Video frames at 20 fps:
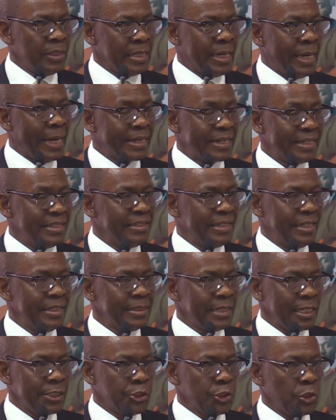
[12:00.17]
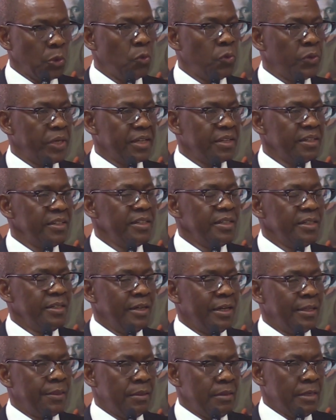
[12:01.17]
the current data showing
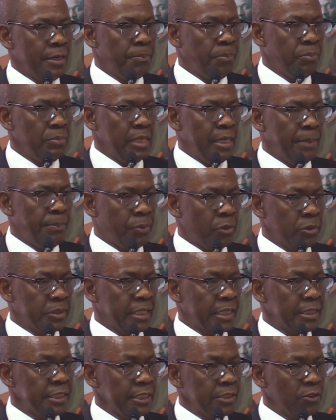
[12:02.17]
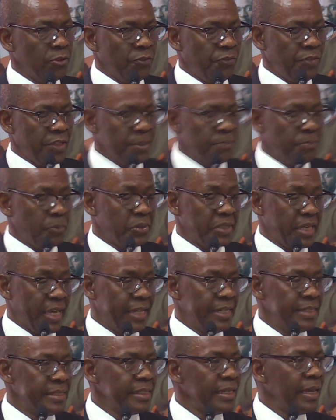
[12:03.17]
the projection of
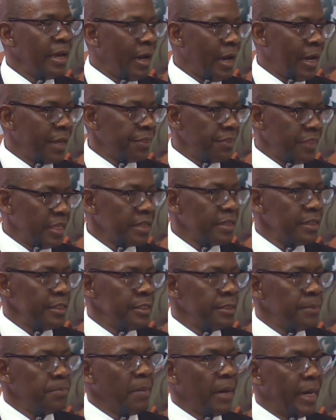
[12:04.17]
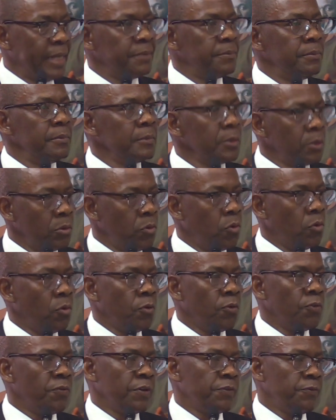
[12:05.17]
3.8, I think it might
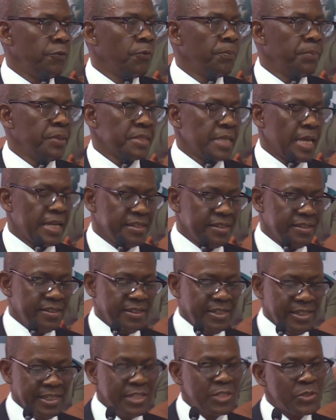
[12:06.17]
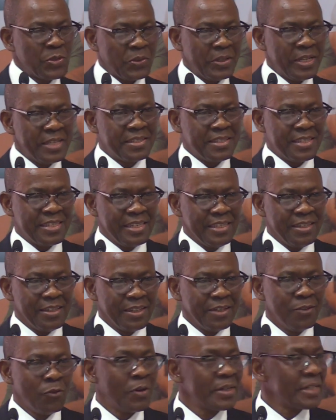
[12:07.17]
go over 4%. So let's
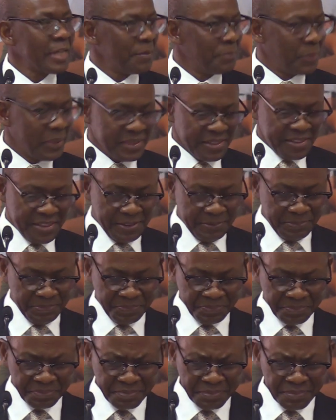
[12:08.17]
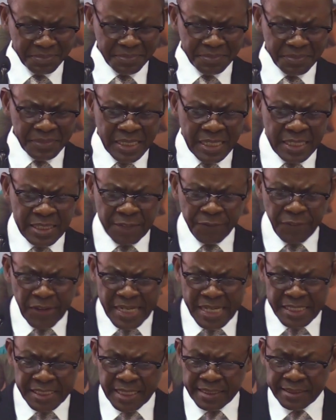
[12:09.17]
see what happens. The
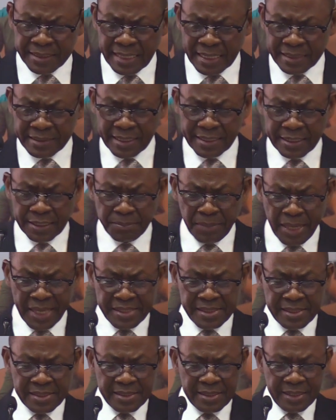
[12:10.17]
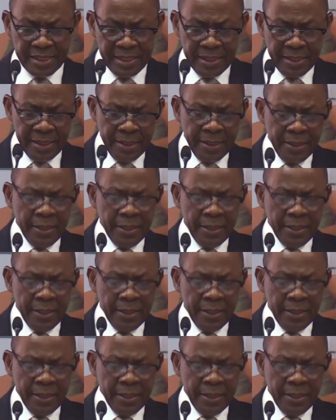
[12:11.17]
financial sector remains